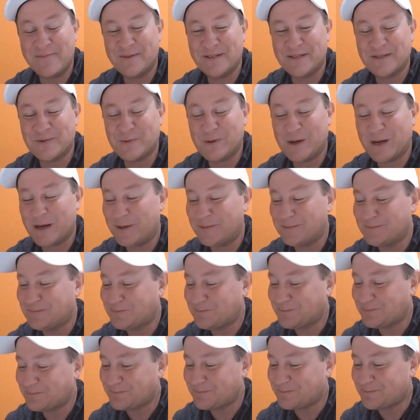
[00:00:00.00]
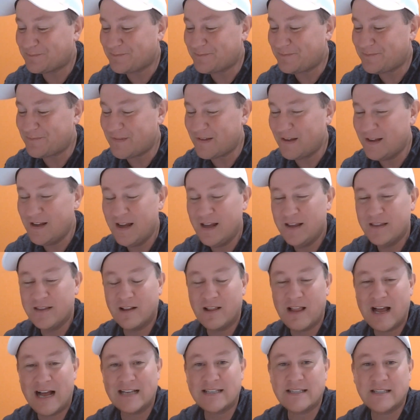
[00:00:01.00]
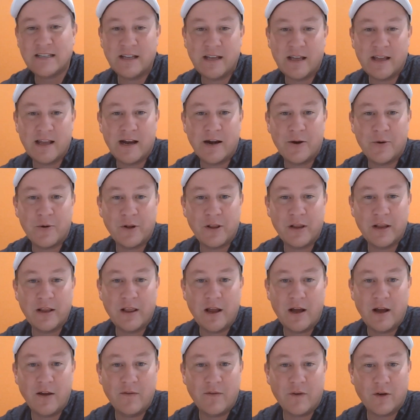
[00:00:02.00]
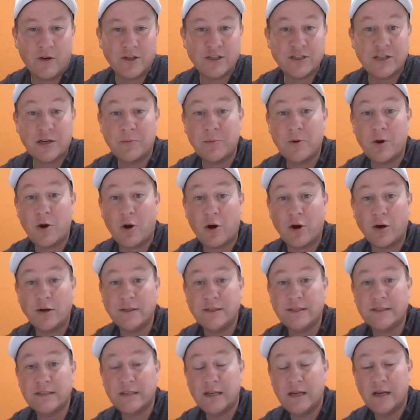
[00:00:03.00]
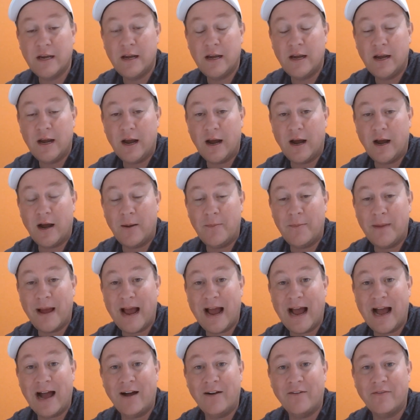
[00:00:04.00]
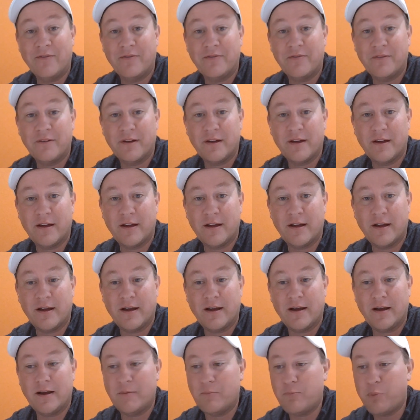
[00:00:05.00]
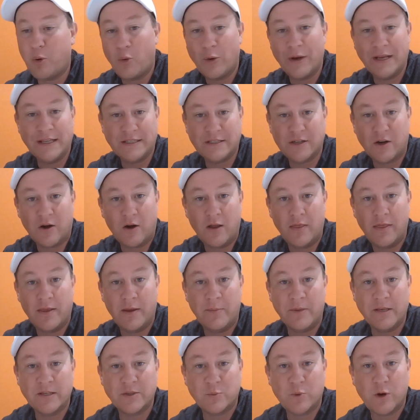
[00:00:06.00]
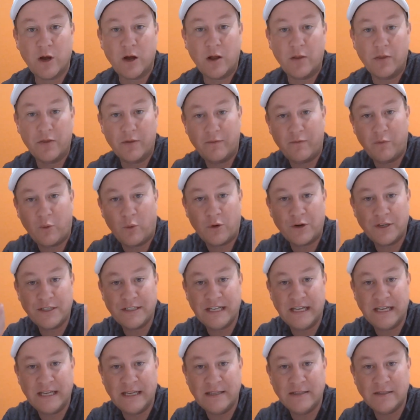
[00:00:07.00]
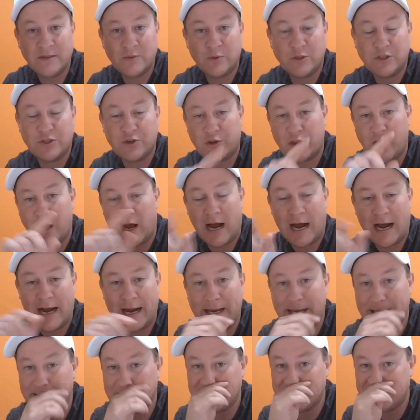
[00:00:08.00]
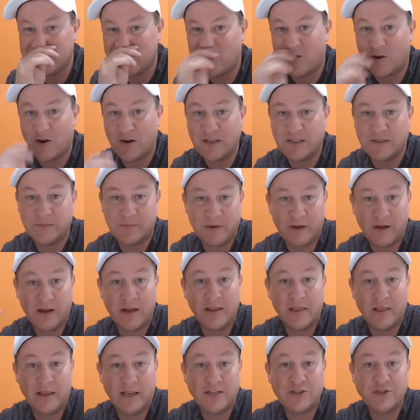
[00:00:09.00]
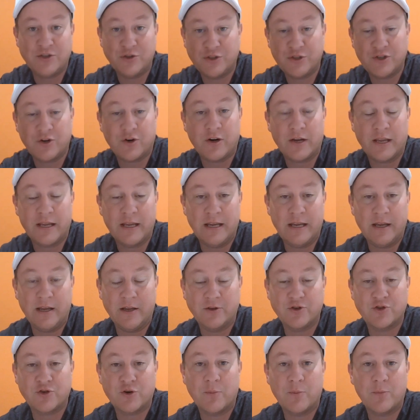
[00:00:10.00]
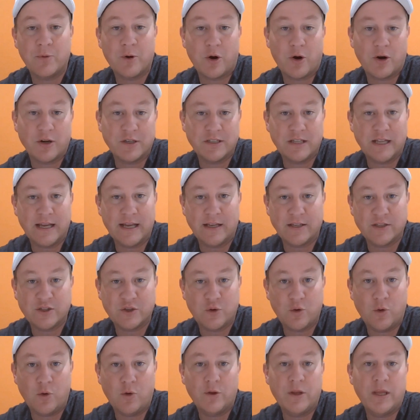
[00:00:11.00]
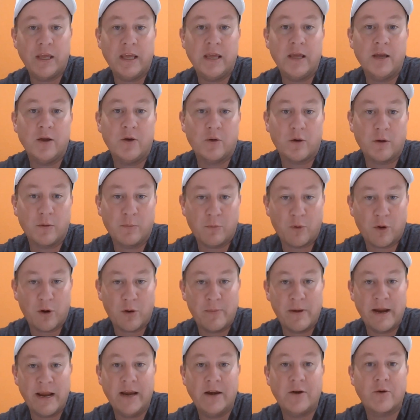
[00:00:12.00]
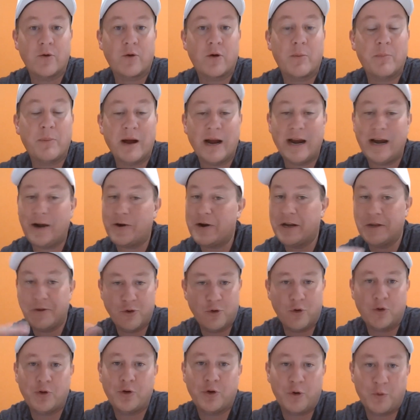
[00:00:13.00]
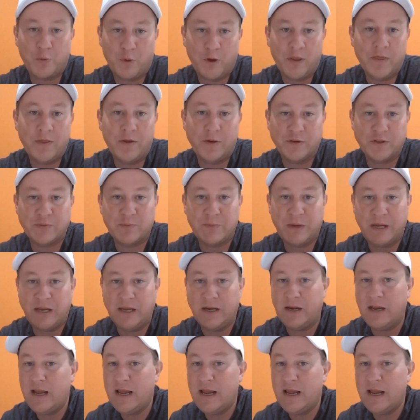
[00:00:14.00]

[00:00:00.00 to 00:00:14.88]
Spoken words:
as well. The last thing that I really love are some cards have points on them as well. The 14s, which are the highest cards, unless you start getting trump cards like a Skull King or a Mermaid or a Pirate, and you'll learn what those mean